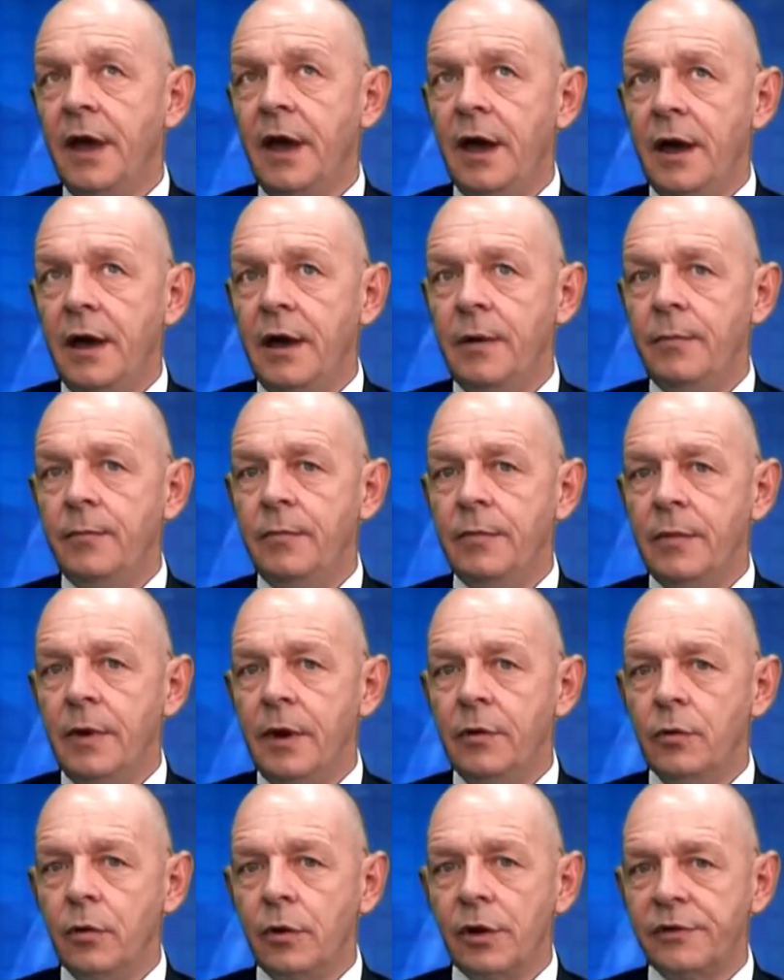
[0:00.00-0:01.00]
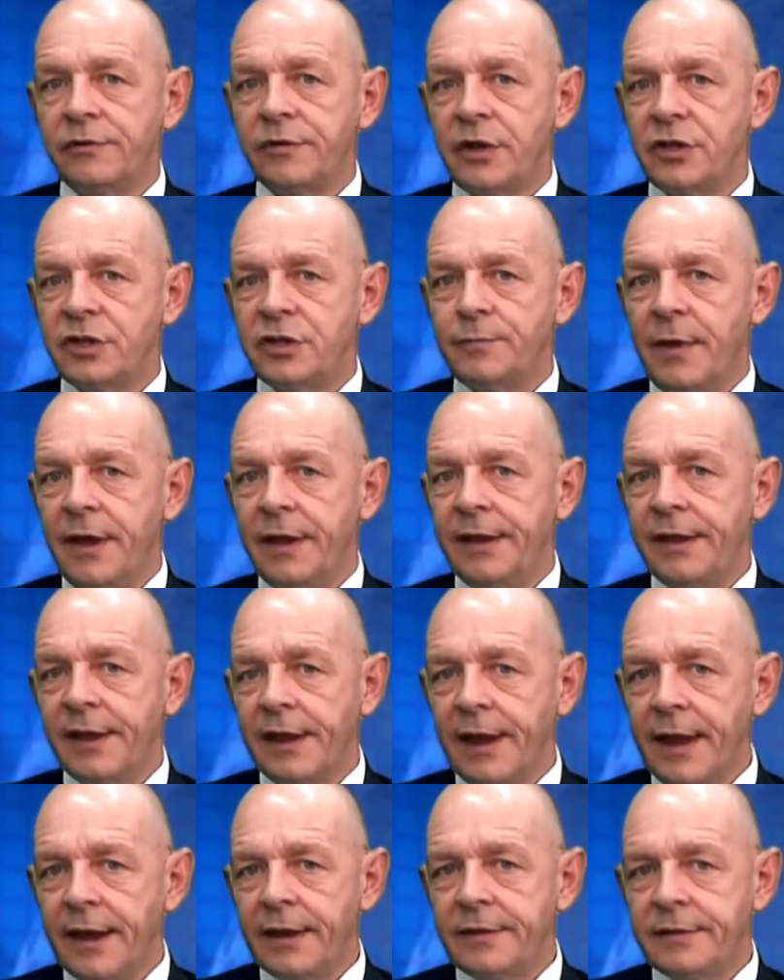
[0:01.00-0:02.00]
an organisation may
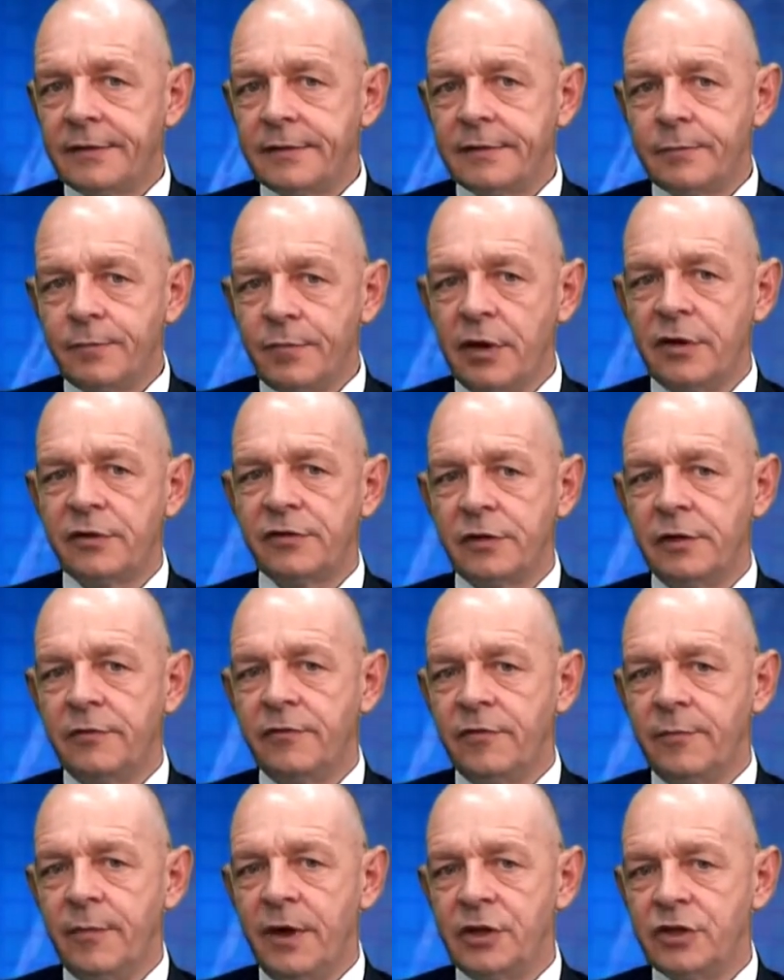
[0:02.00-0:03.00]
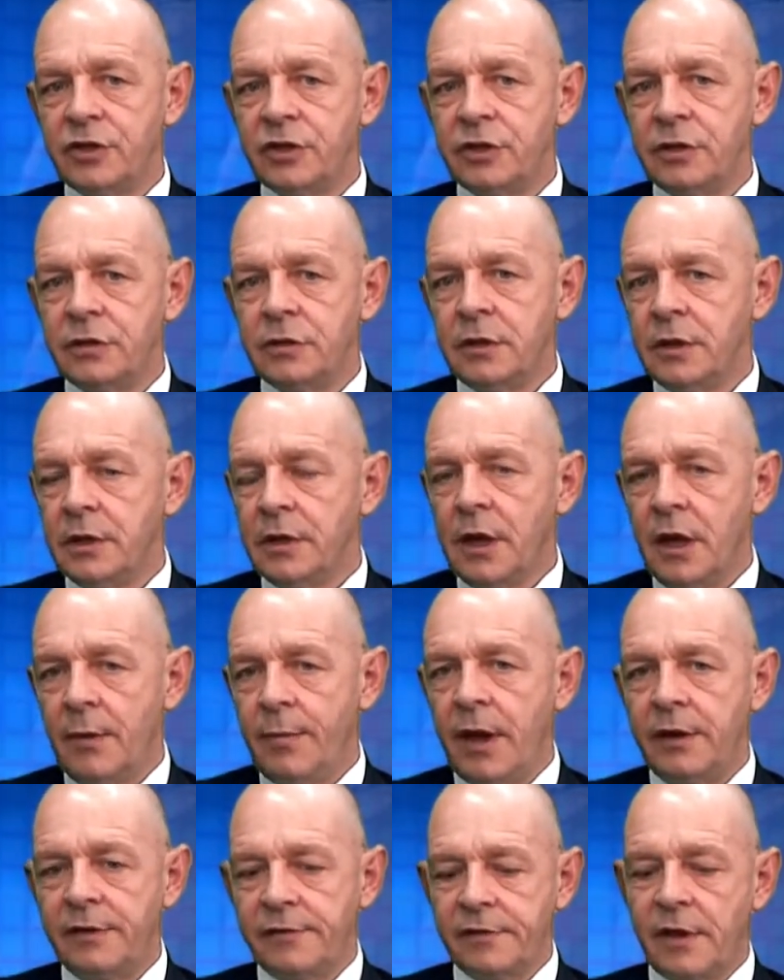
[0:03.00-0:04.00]
collect personal information
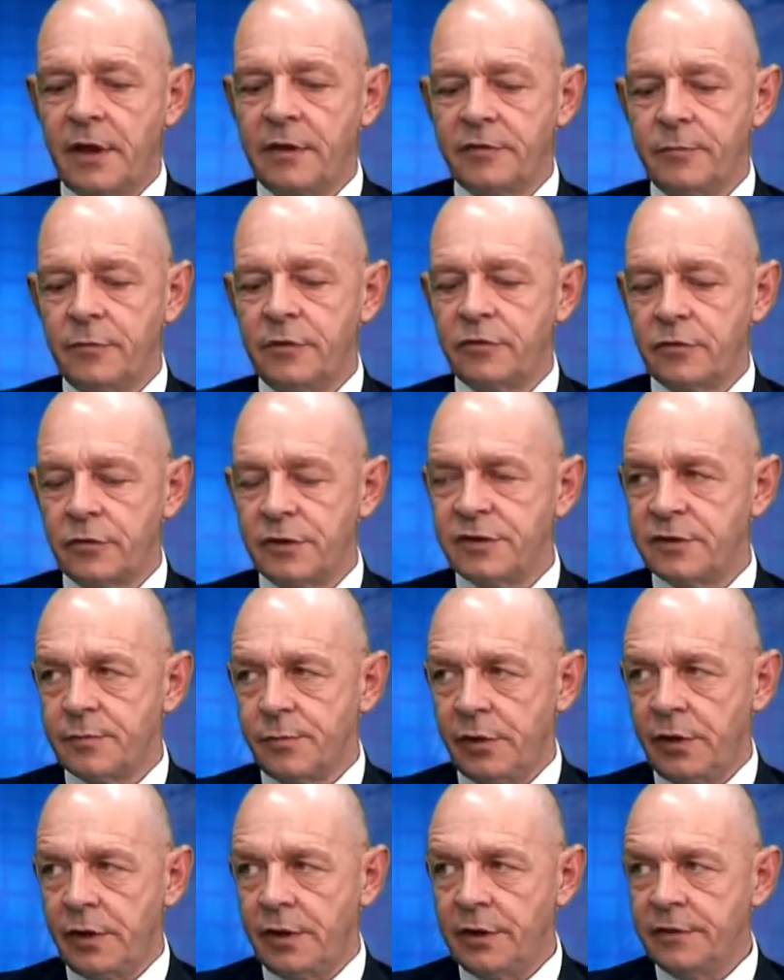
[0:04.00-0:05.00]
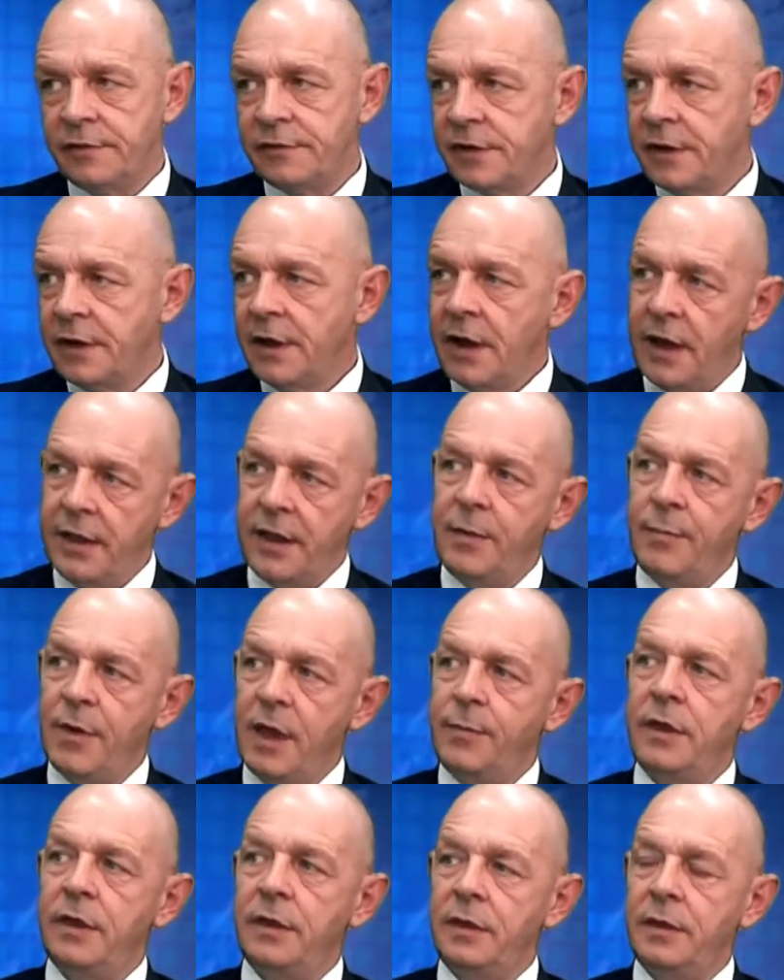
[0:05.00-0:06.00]
about its customers or its suppliers, and
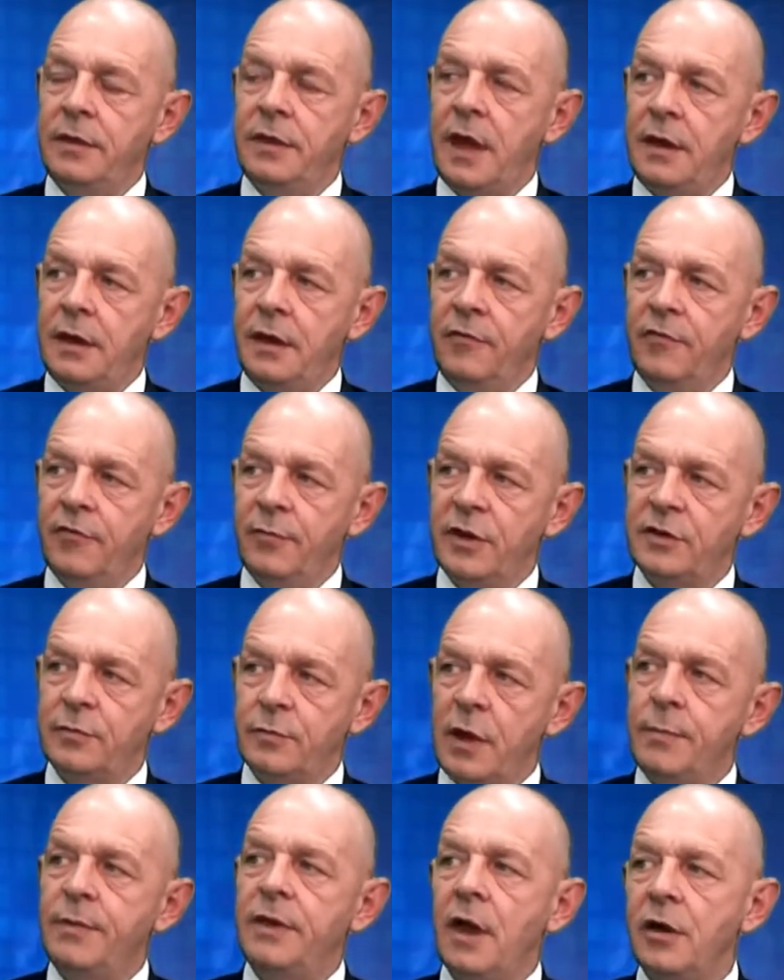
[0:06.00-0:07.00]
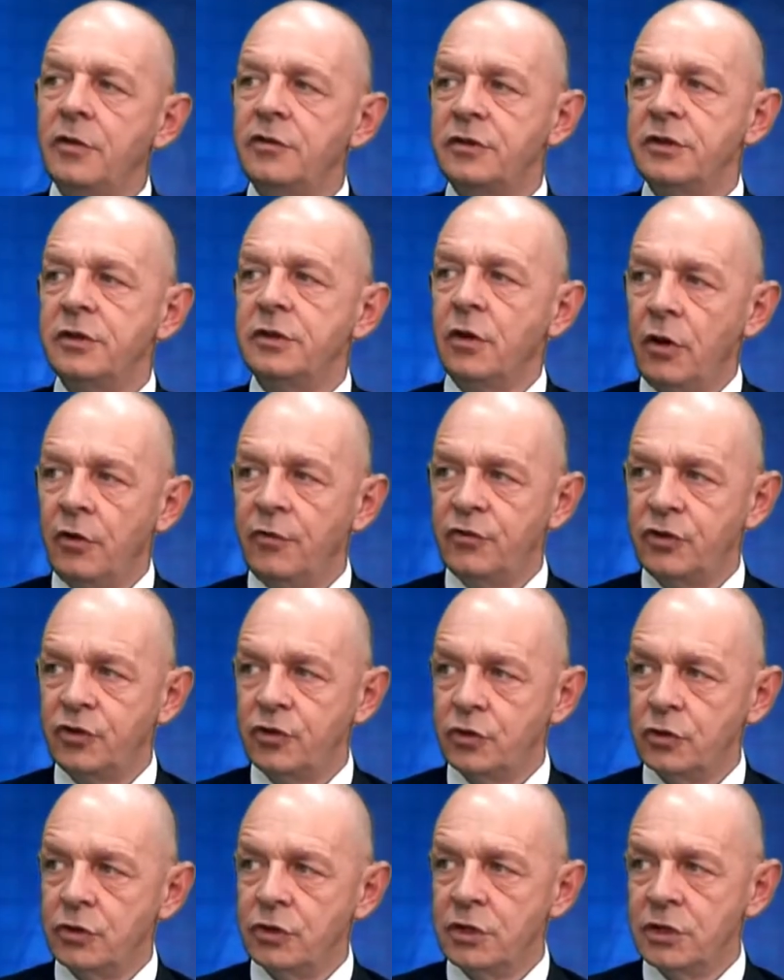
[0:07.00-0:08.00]
that information may be hosted
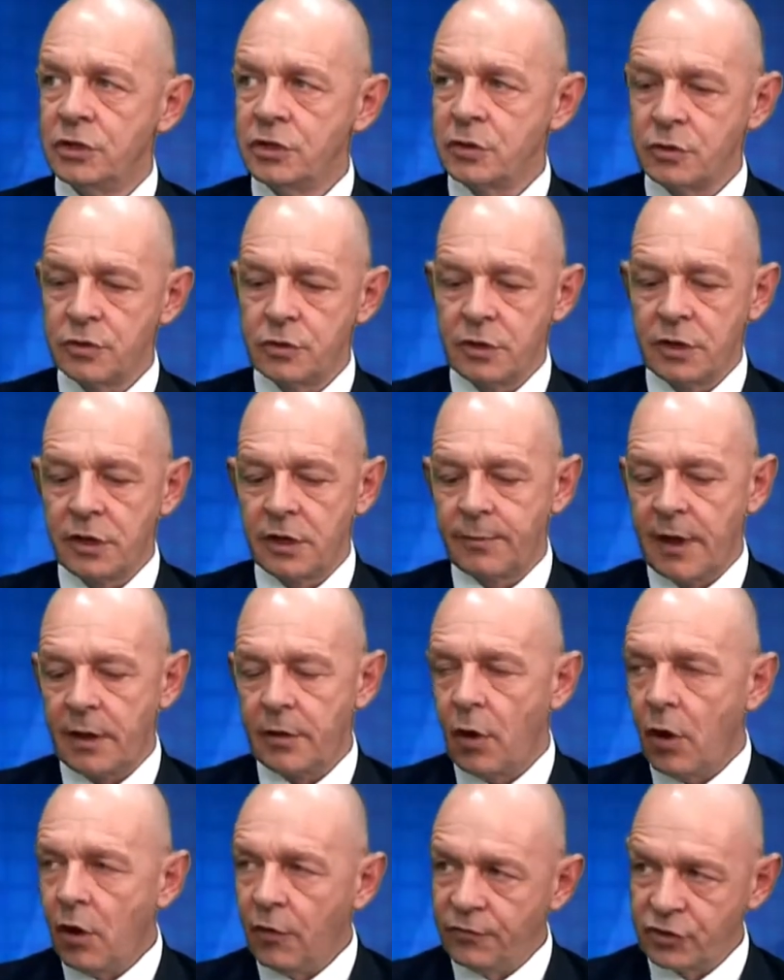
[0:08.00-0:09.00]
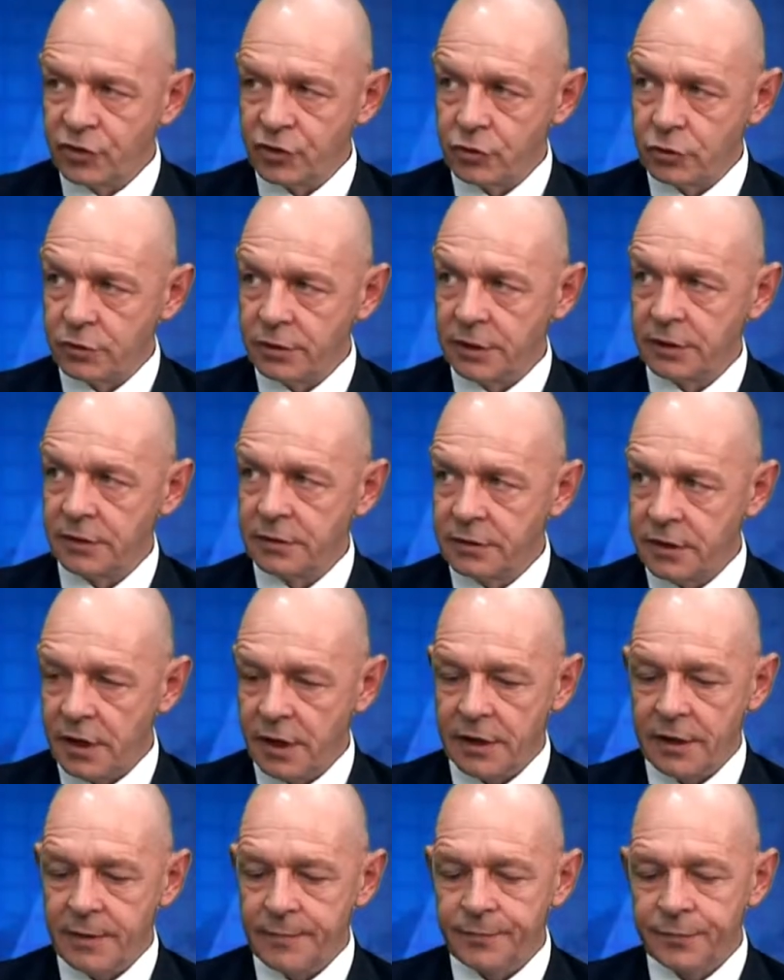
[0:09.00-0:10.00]
offshore. So we're talking about offshoring
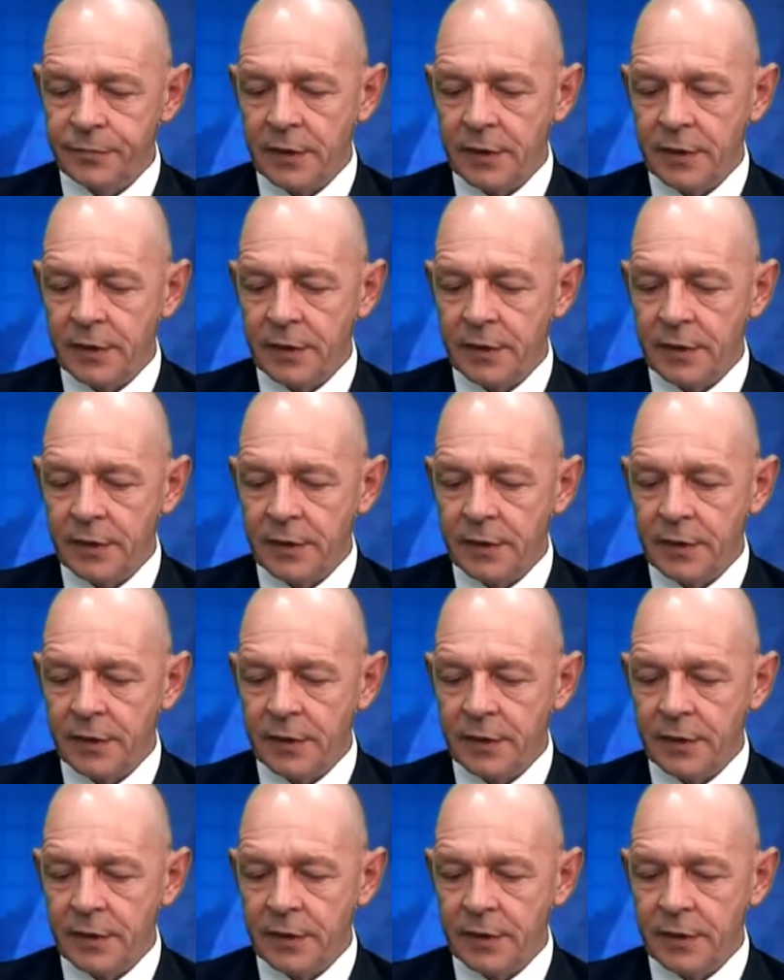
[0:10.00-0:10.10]
data.